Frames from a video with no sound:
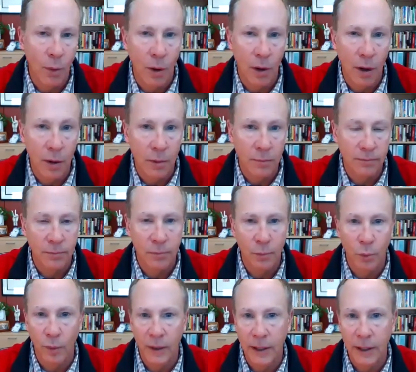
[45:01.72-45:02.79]
more
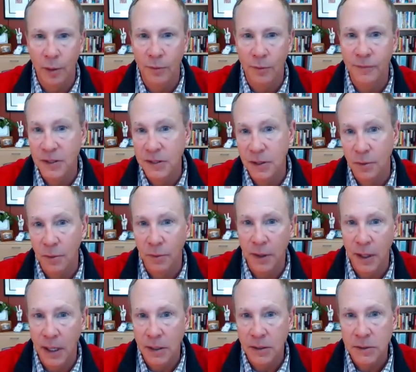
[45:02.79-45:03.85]
real or physical
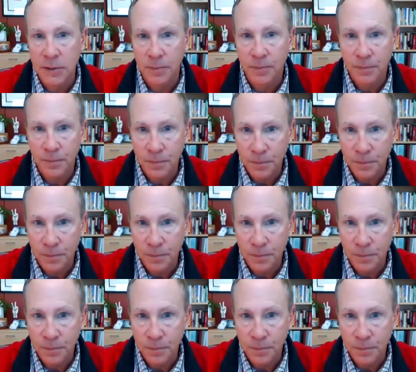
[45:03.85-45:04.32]
things.